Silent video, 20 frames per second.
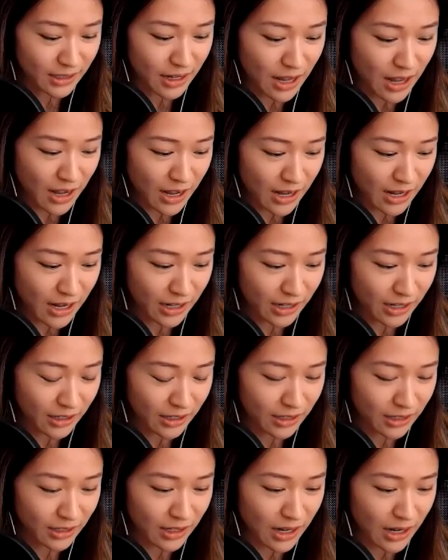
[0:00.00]
i
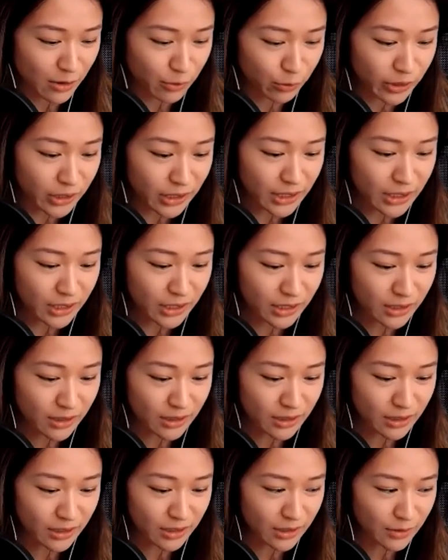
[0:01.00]
i really
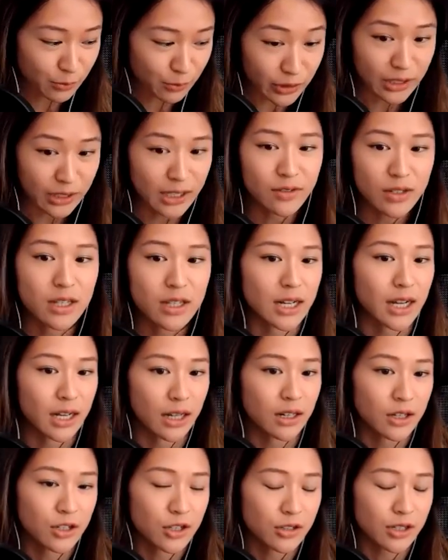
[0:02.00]
believed in the tech
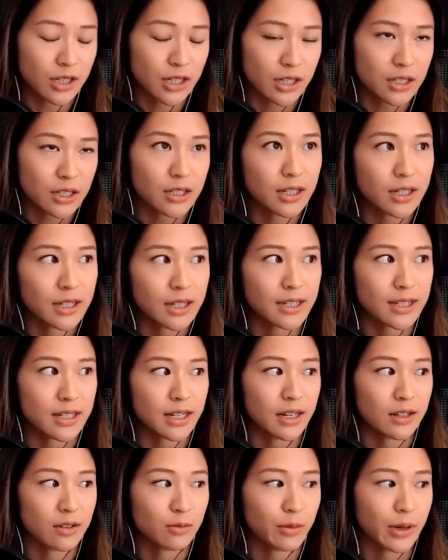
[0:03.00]
industry to the
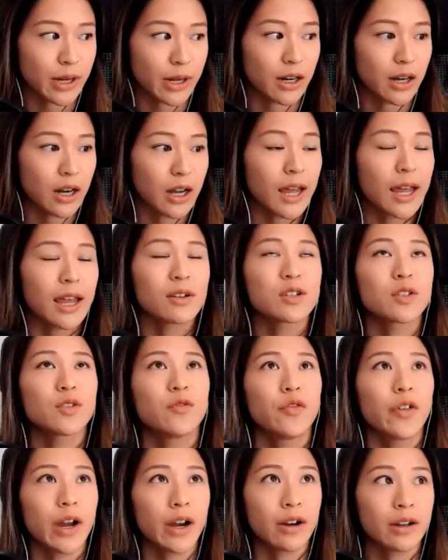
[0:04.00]
extent where it was
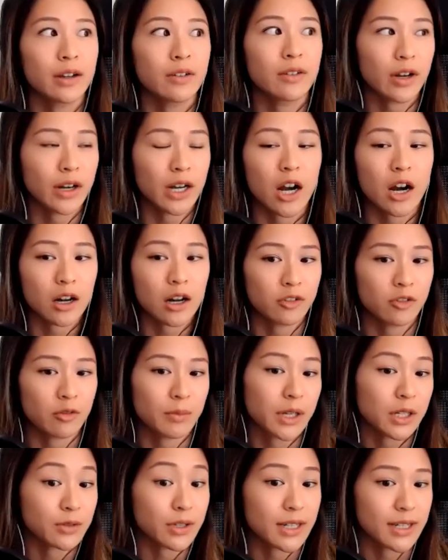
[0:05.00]
very very hard for
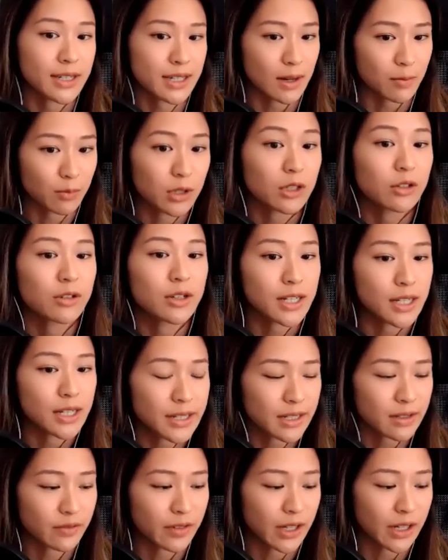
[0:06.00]
me to accept the
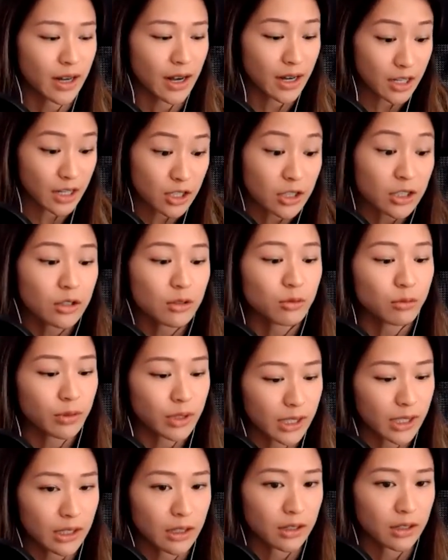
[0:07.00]
critiques of it and it took a
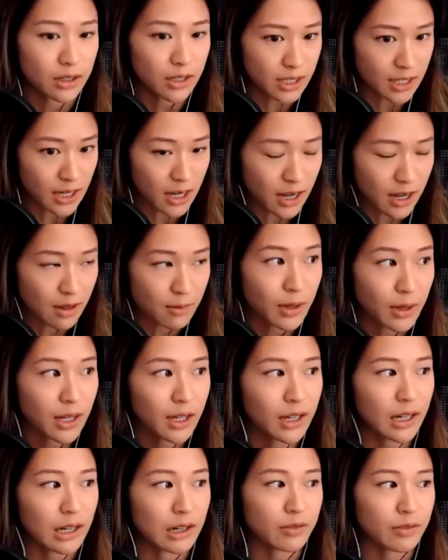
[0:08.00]
really long time
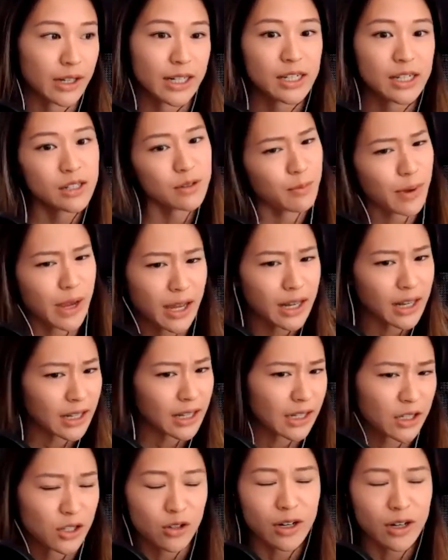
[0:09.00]
of like
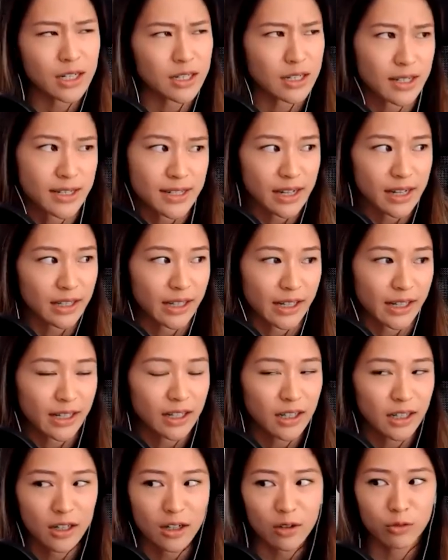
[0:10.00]
debating and trying to decide like
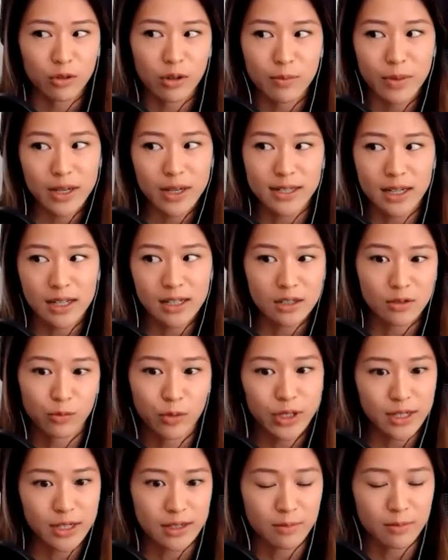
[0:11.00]
what makes sense
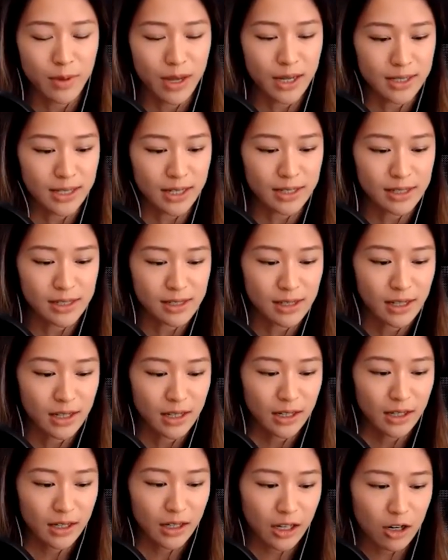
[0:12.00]
what doesn't make sense
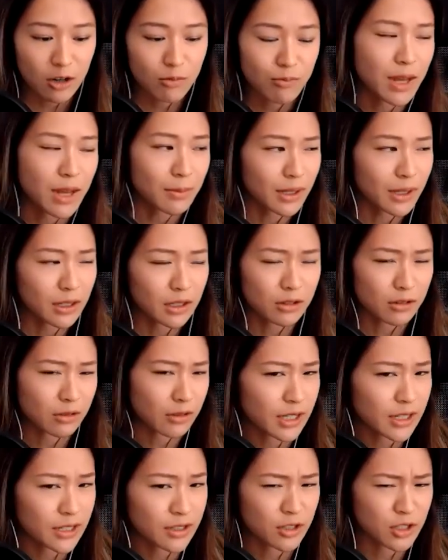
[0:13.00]
you know maybe the
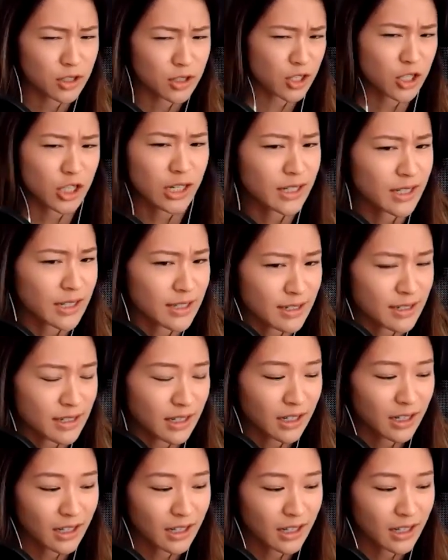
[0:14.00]
critics are just jealous